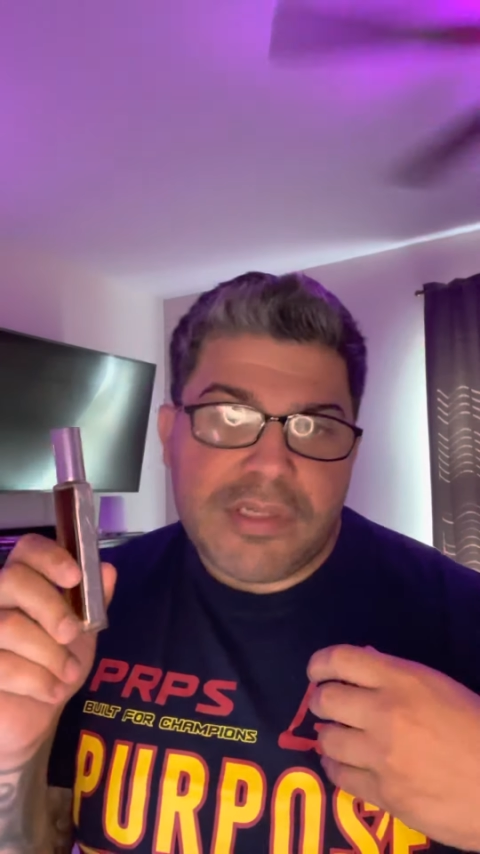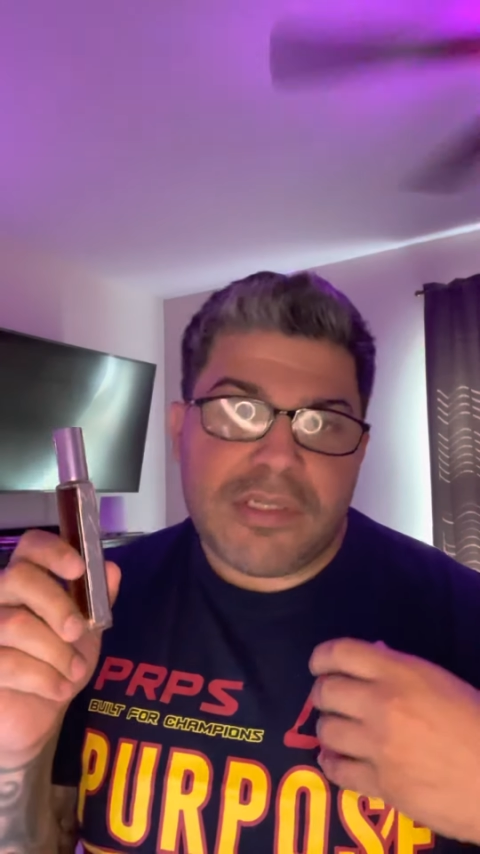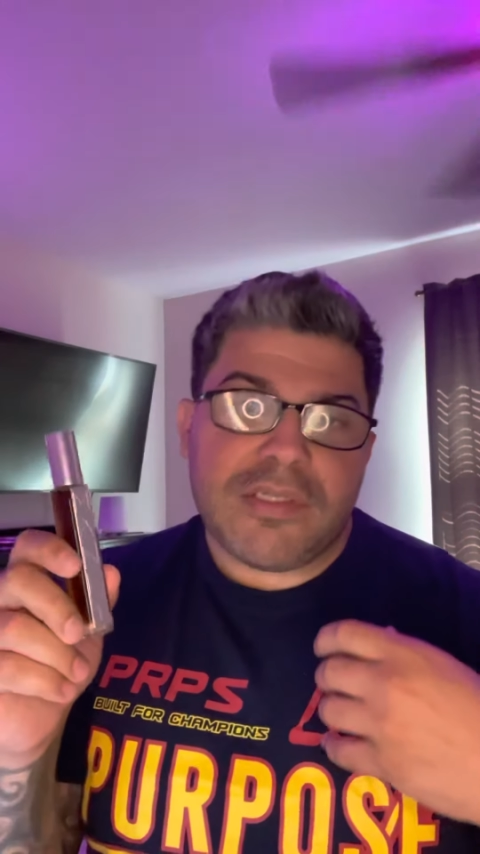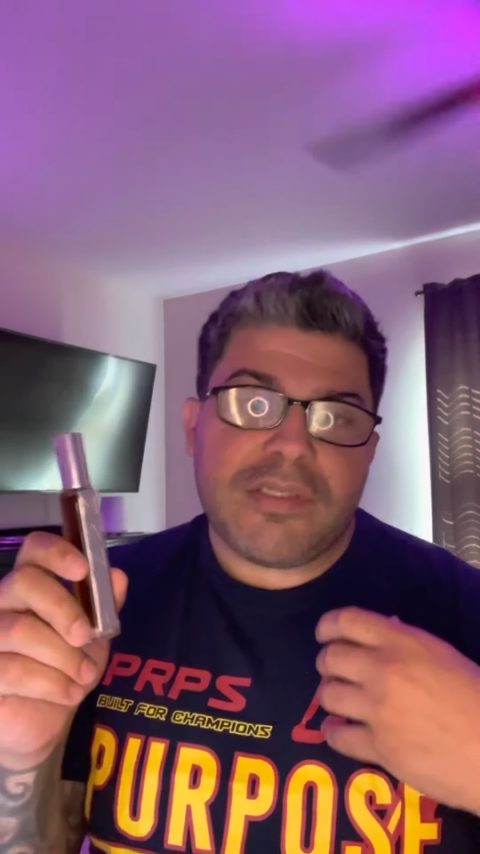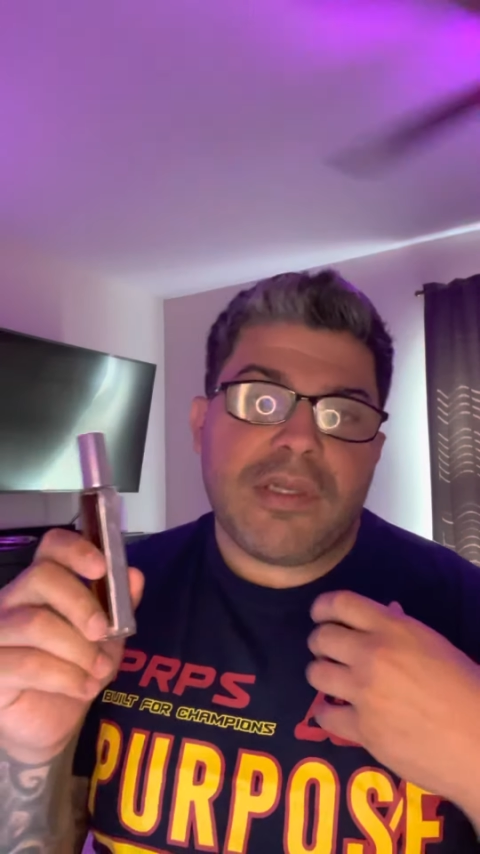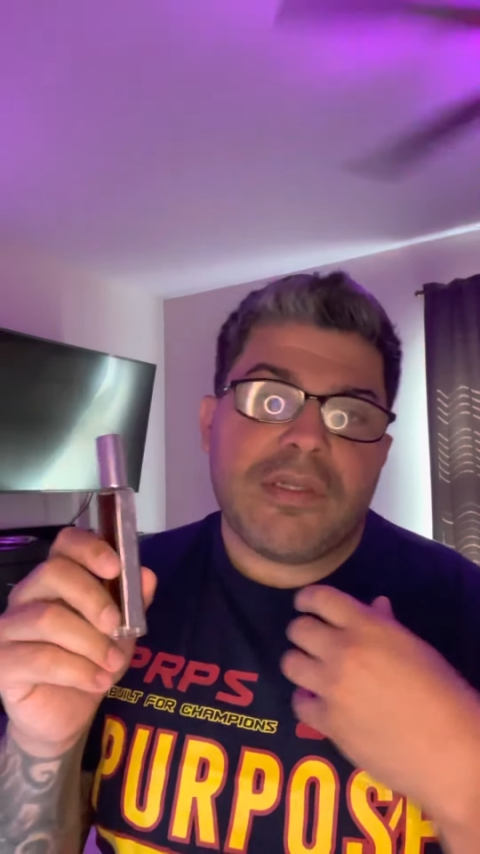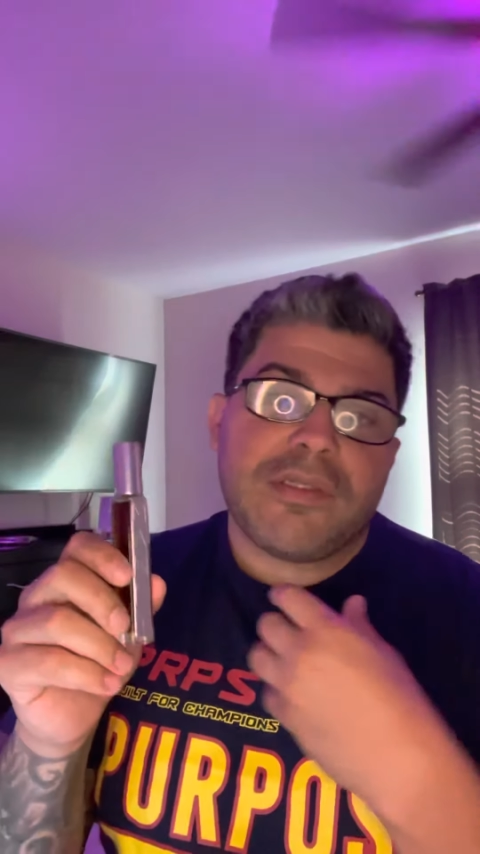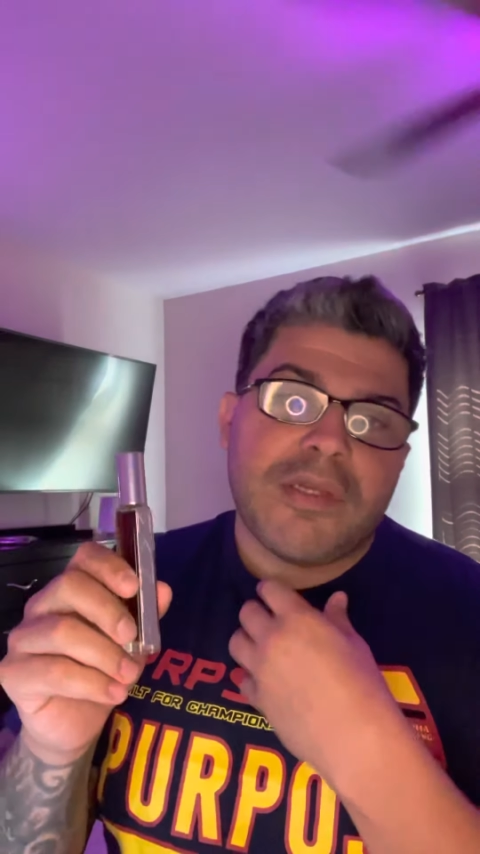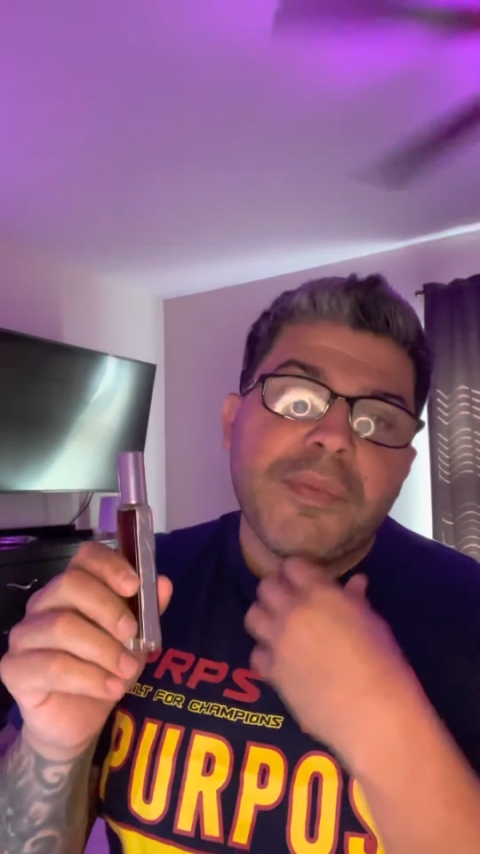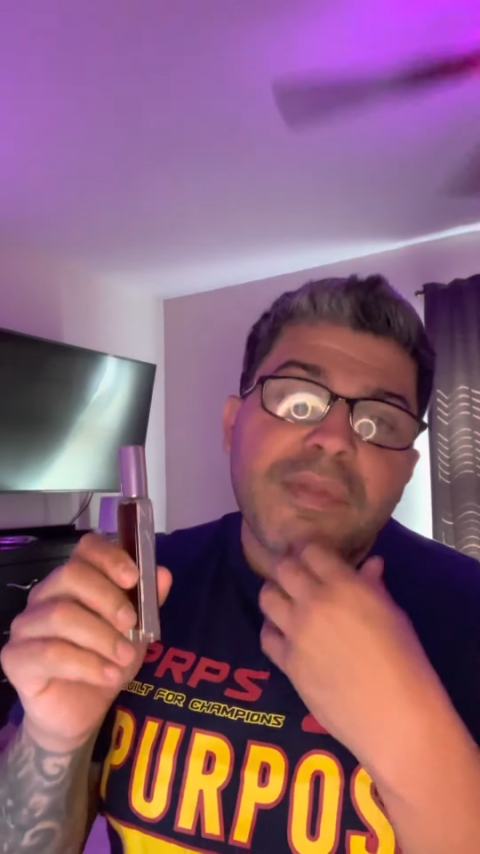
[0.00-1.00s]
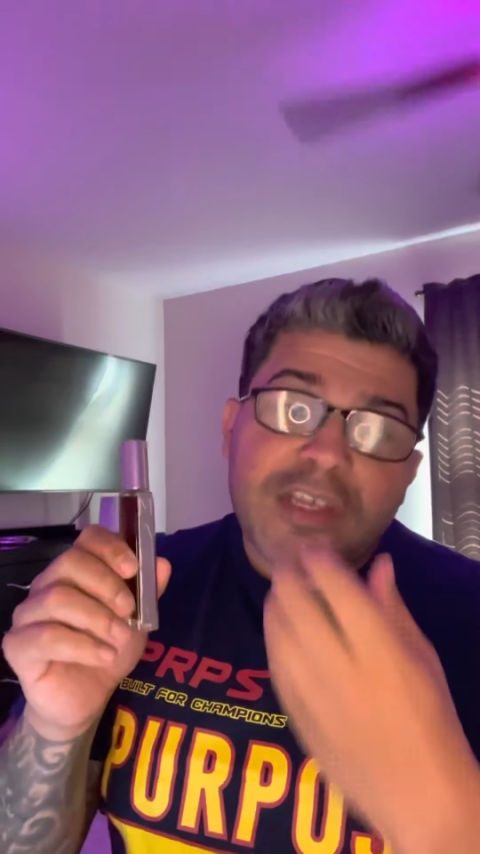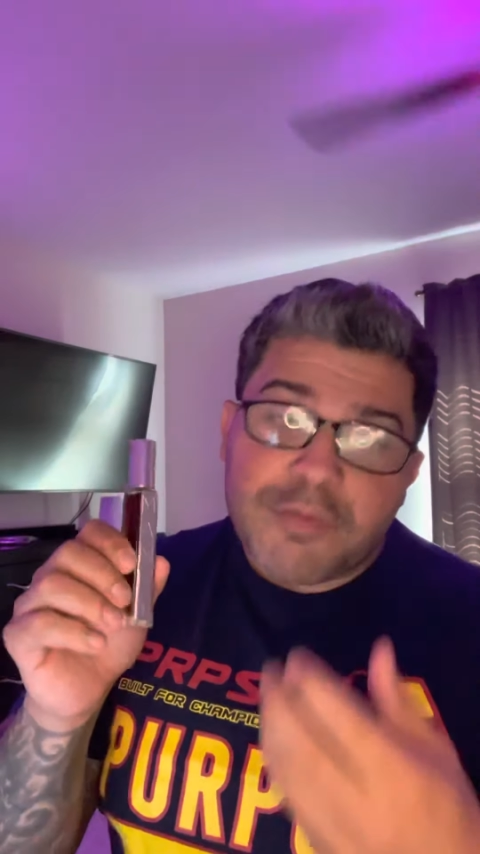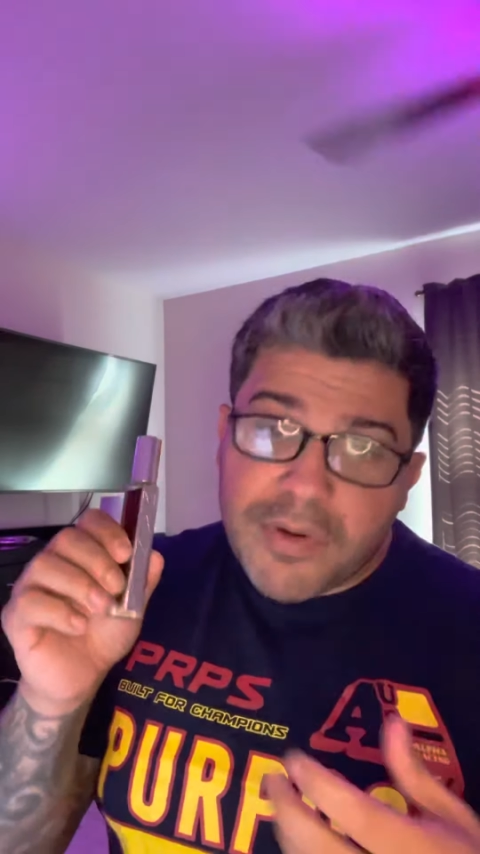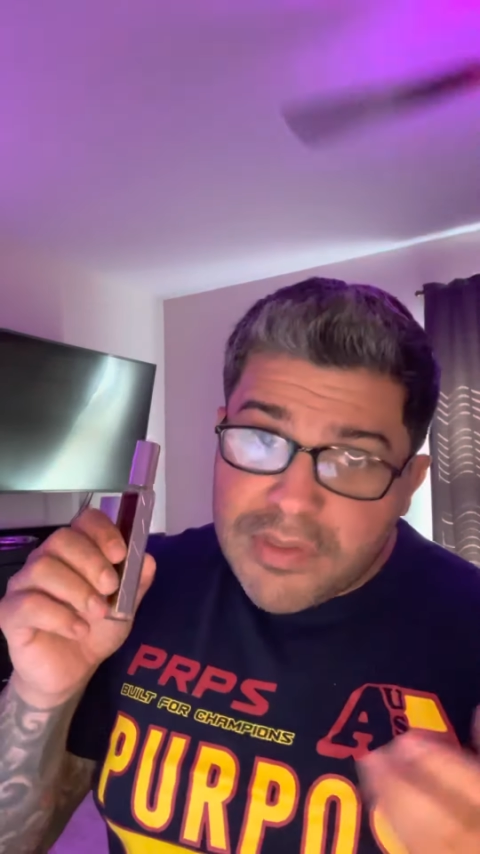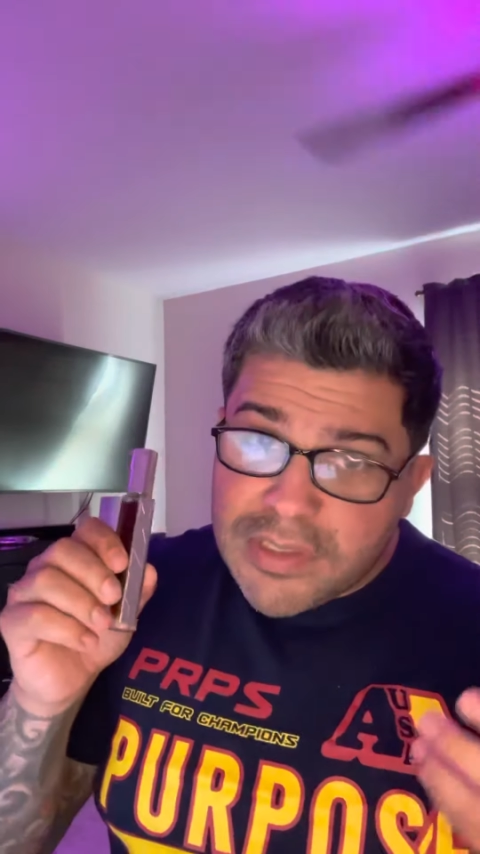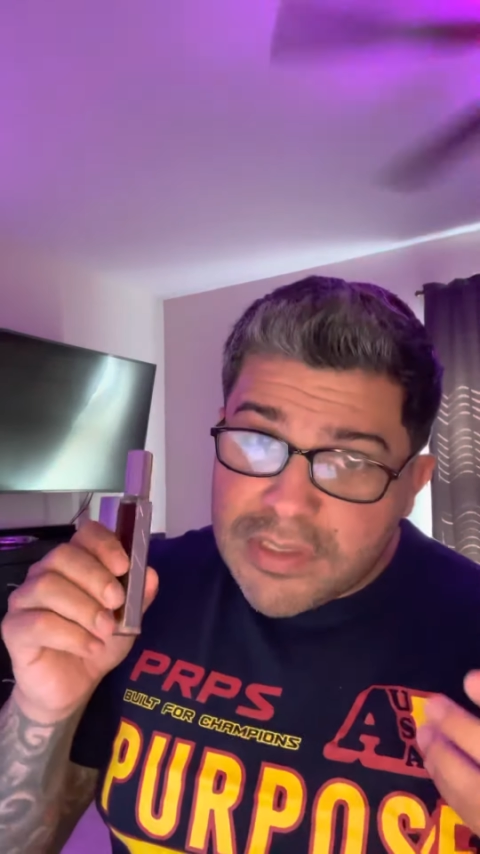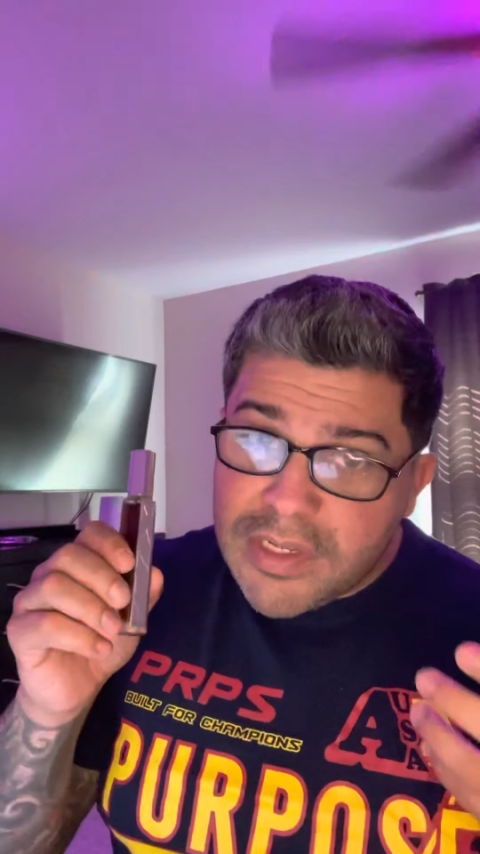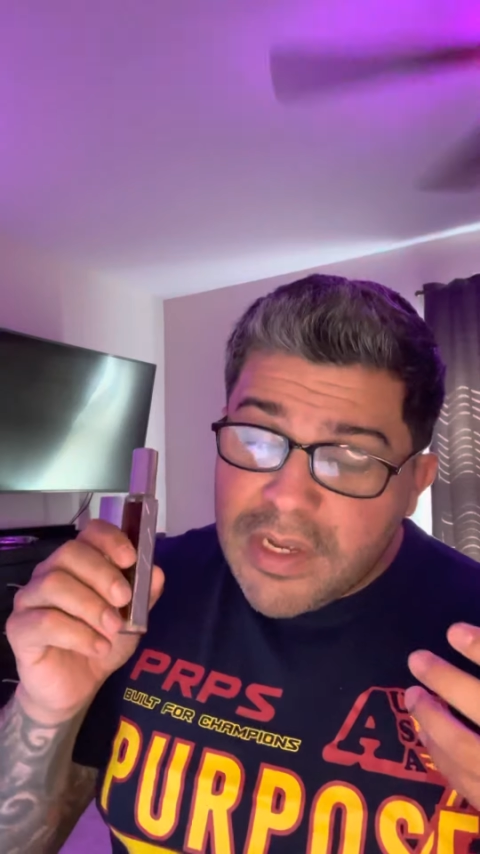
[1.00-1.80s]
It's some of the experiences,